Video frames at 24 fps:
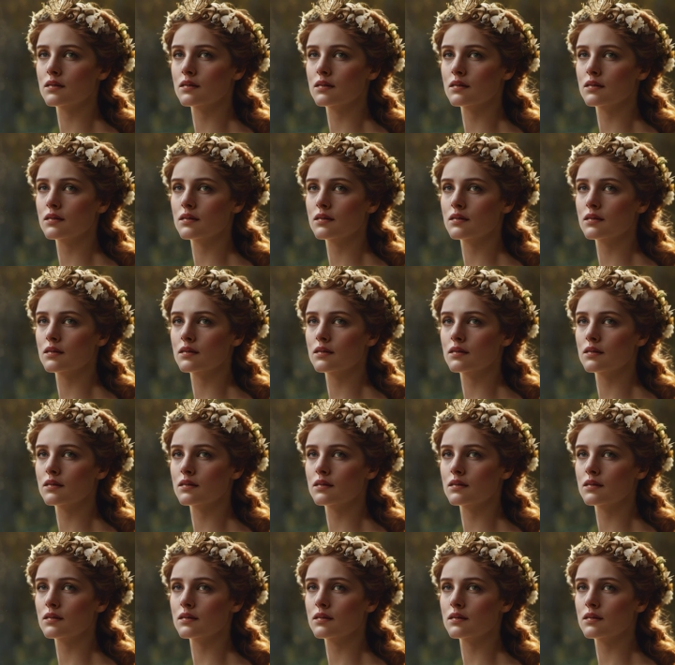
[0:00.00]

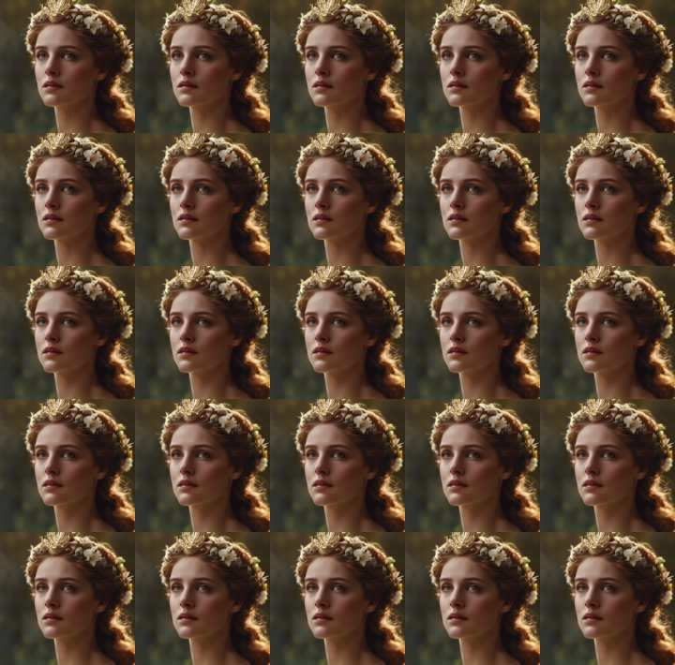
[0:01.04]

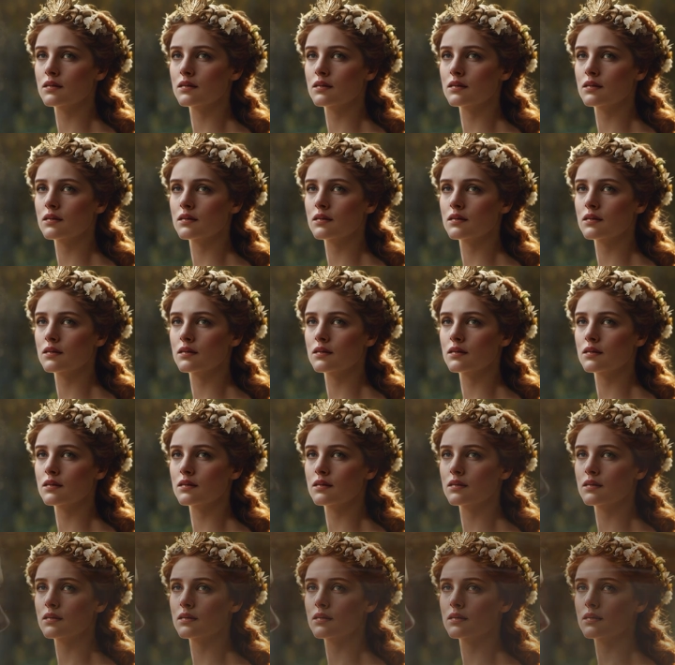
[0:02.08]
No one is speaking in this clip.